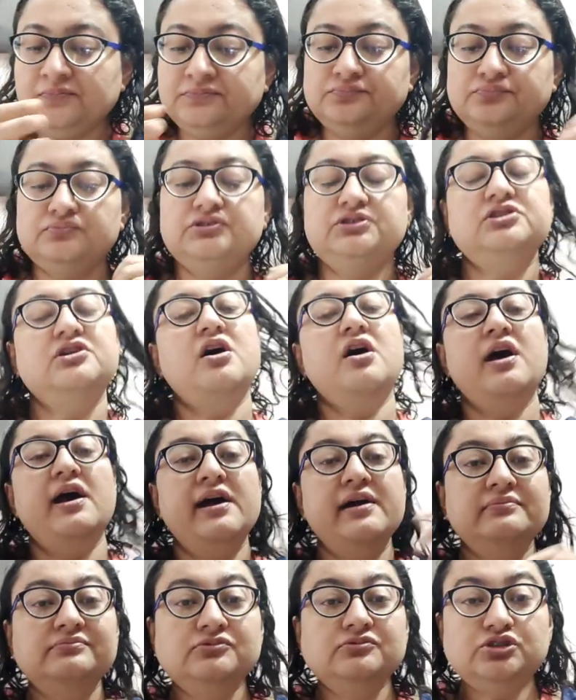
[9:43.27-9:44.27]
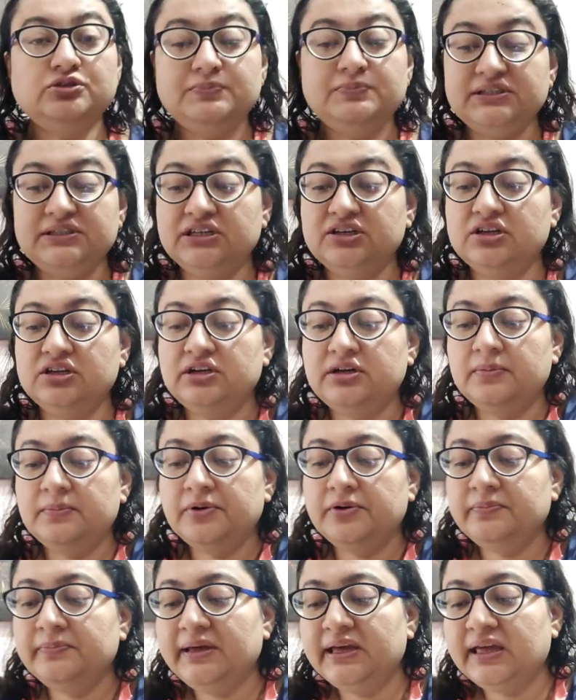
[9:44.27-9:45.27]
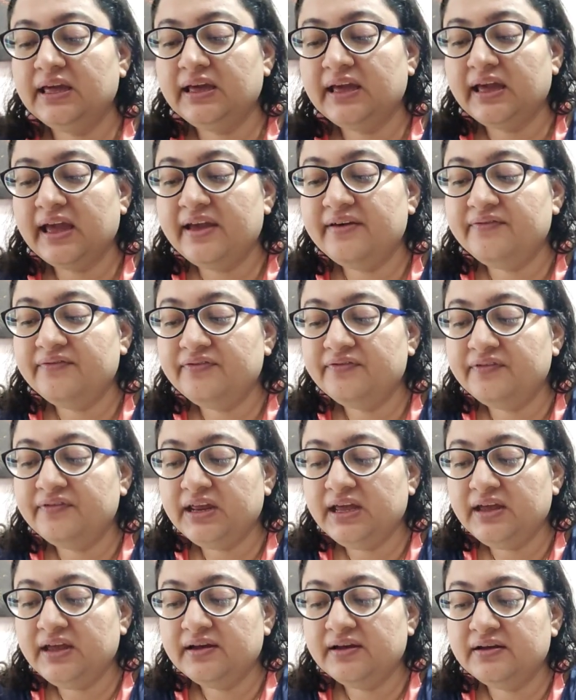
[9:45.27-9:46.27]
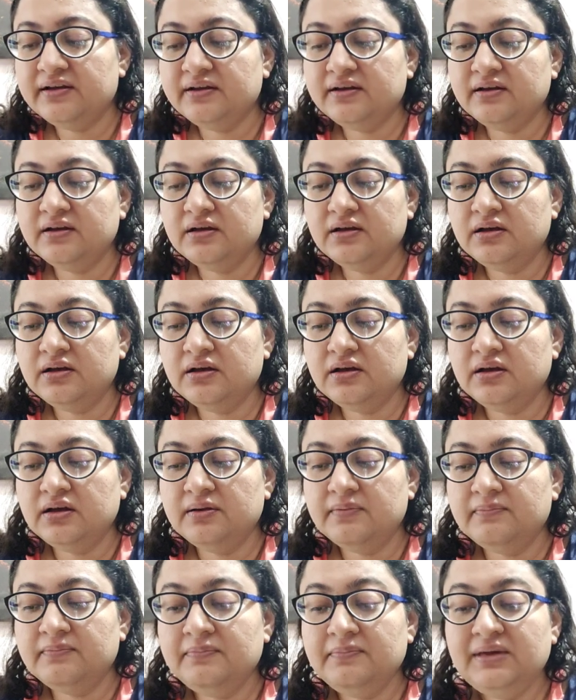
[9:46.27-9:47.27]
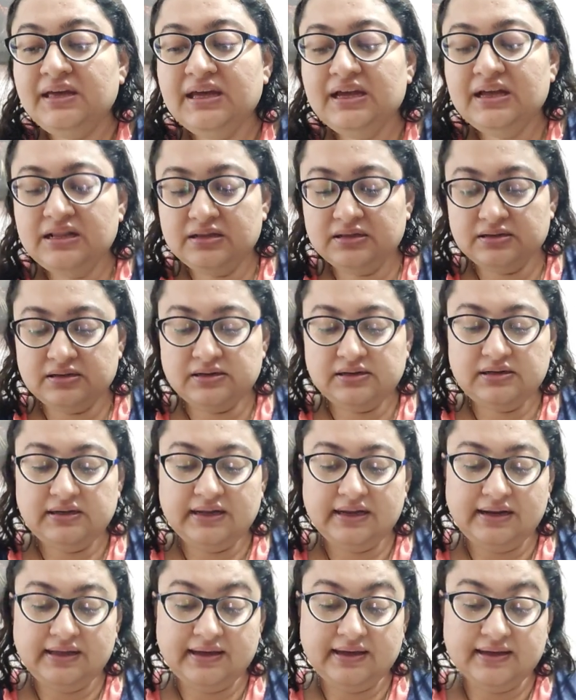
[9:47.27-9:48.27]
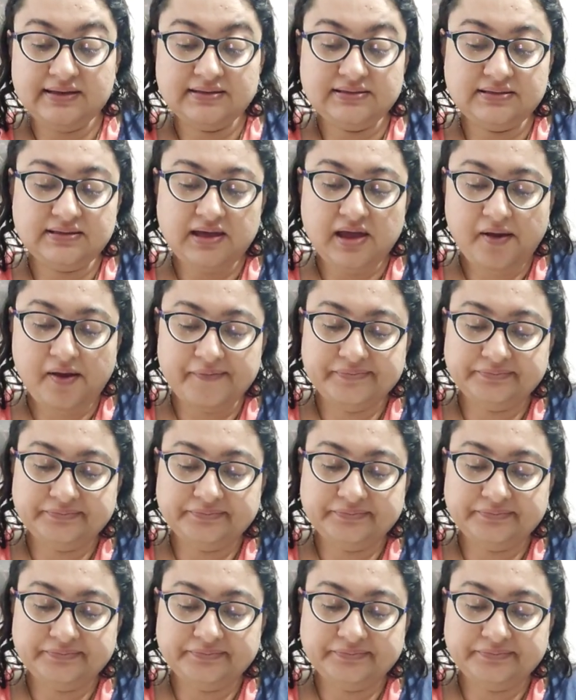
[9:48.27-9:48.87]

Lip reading: But now I am so particular about making every meal a delicacy.